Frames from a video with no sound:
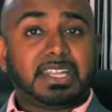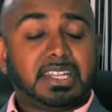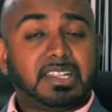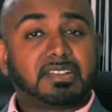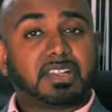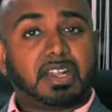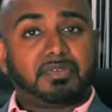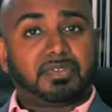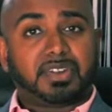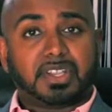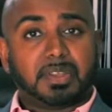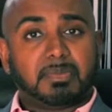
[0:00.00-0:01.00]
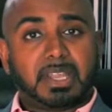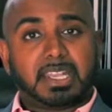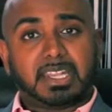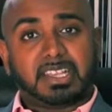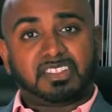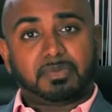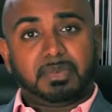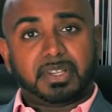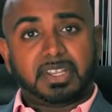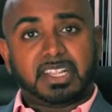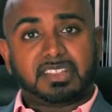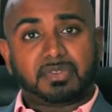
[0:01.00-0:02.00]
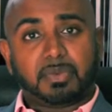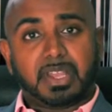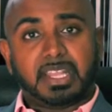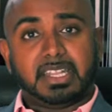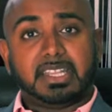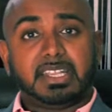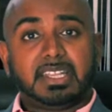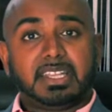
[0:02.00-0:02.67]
discomfort you might experience when